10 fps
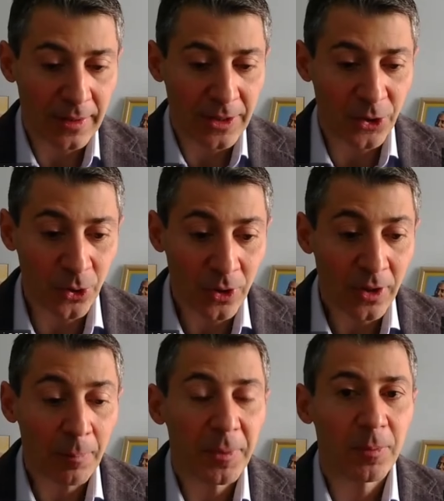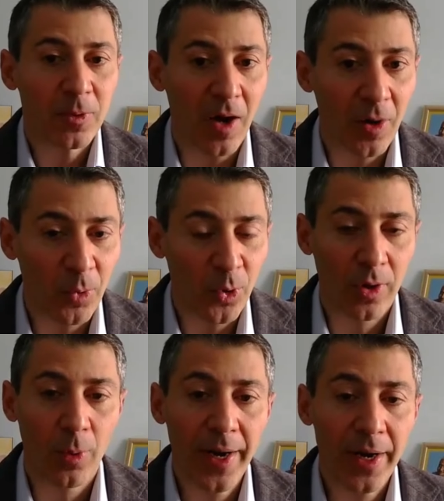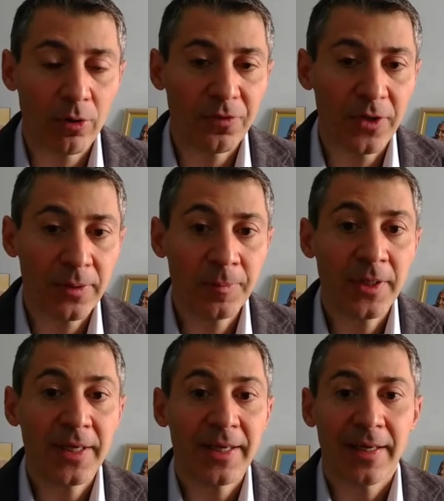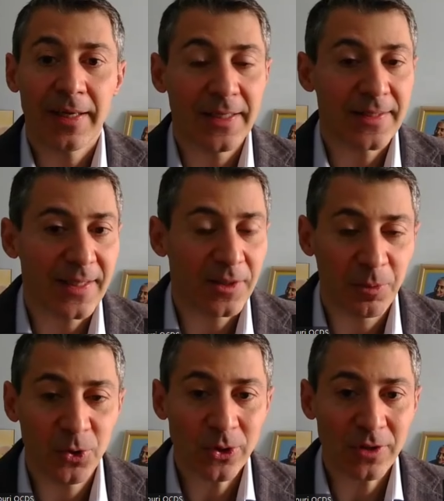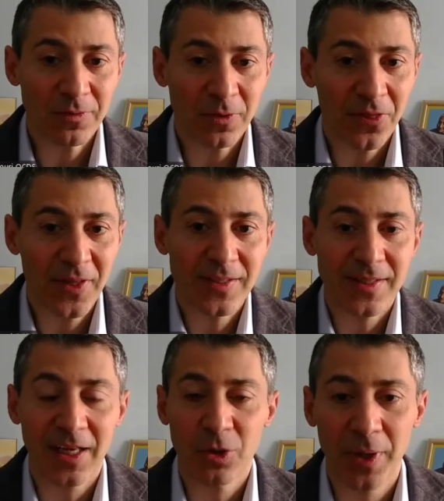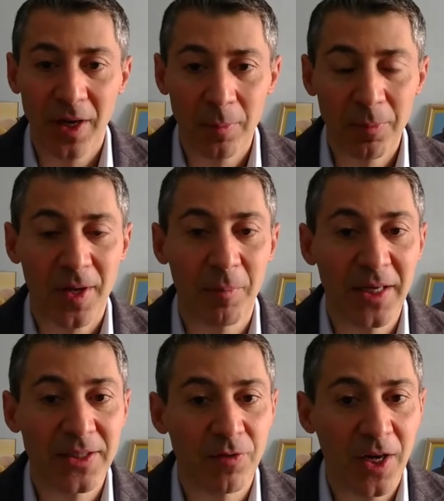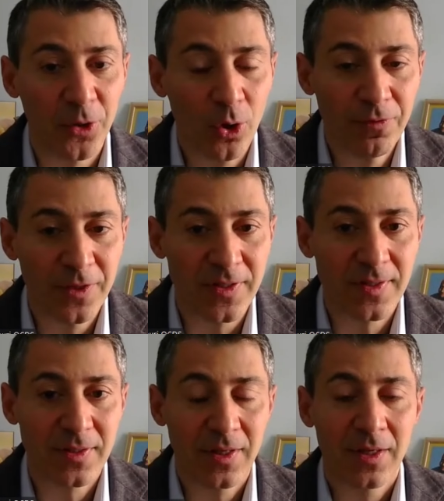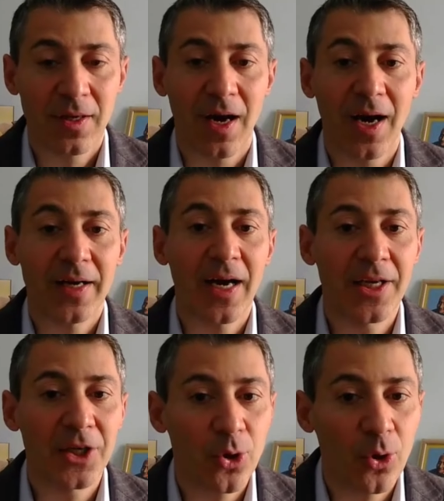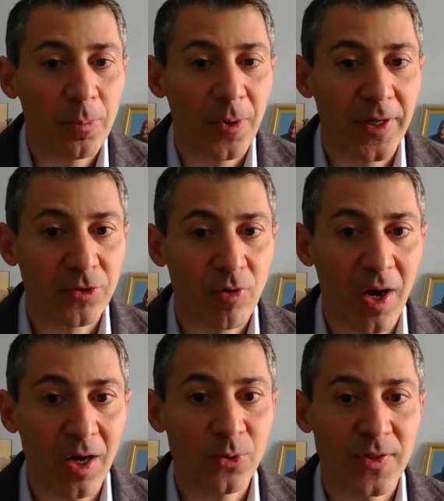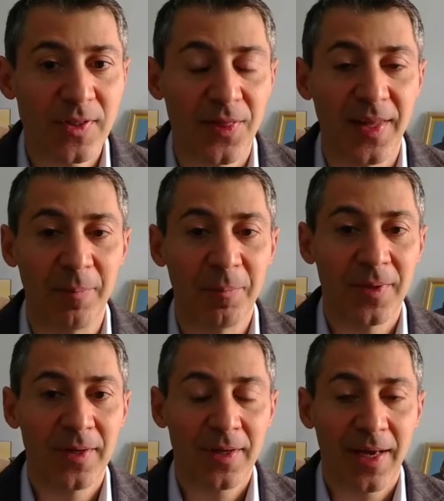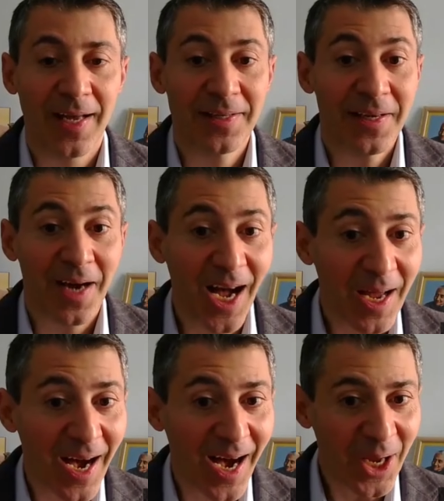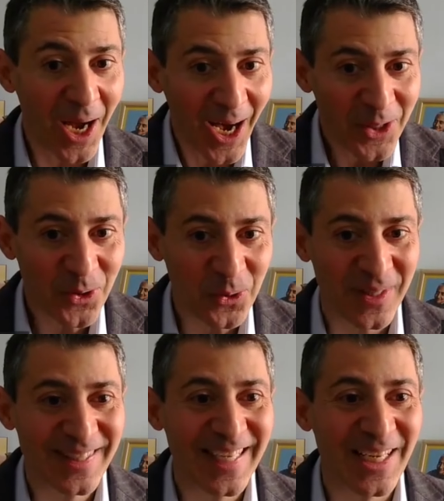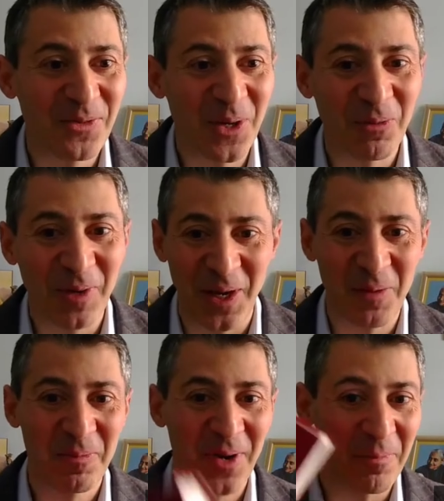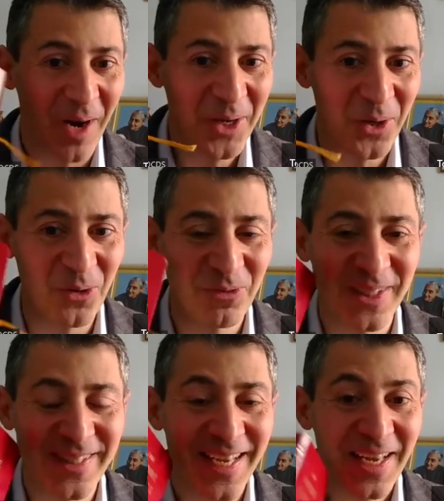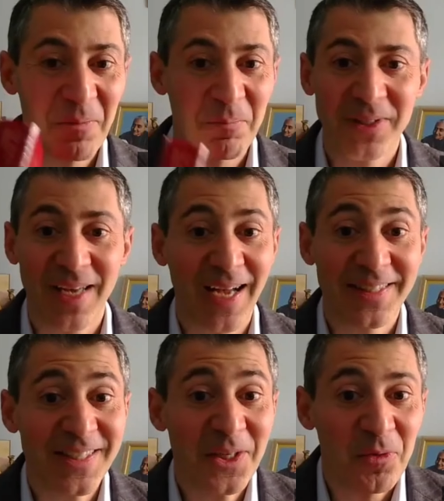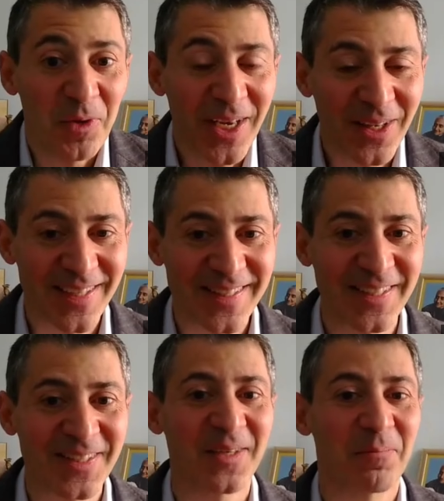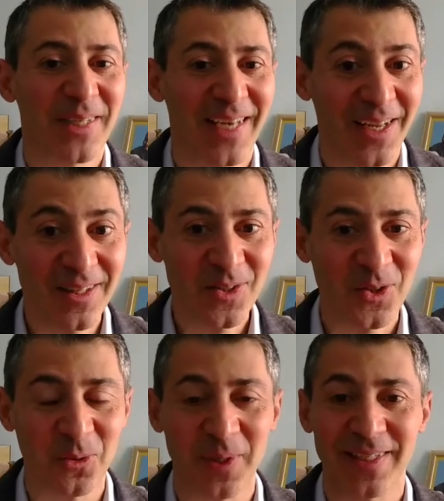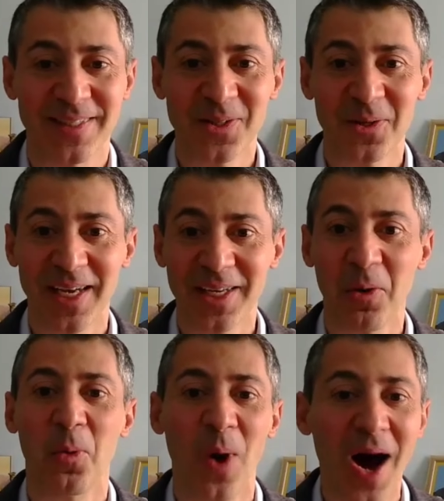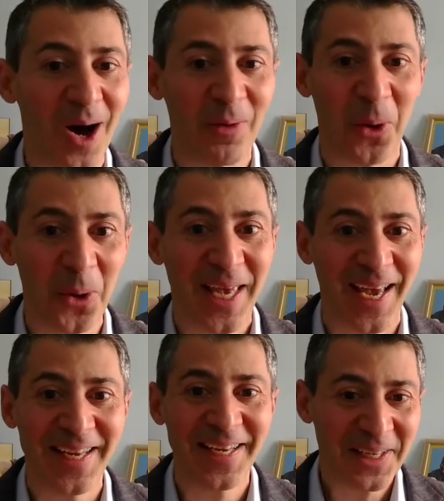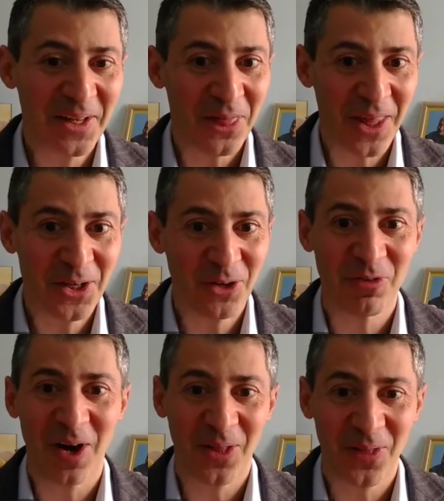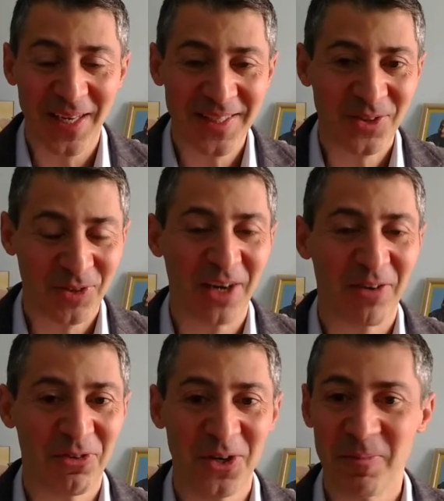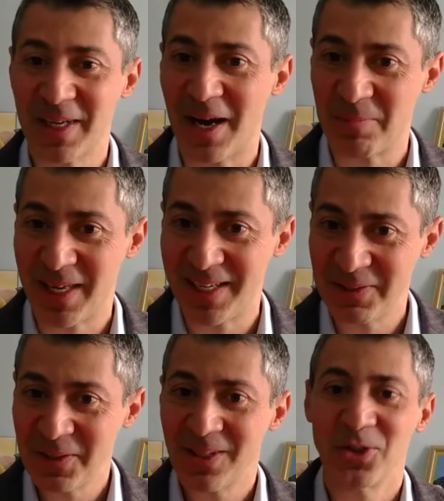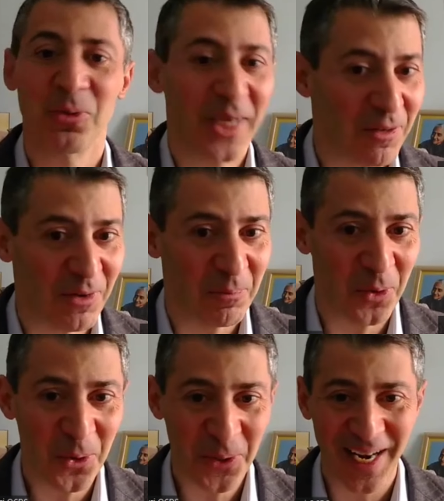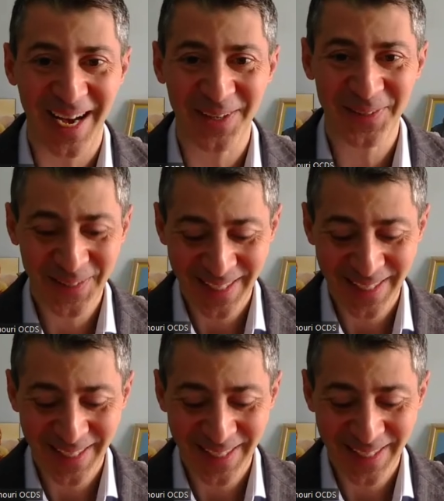you know, people are more aware of him. He said beautiful things like when I pray my divine office, mm -hmm. I I incorporate rounds in them. And I, I, I do this as well when I play my office, yes. but yes. I didn't realize there's somebody else doing it. So like, wow, okay, thank you, Father. That's reaffirming. I'm gonna do it even more now. Uh,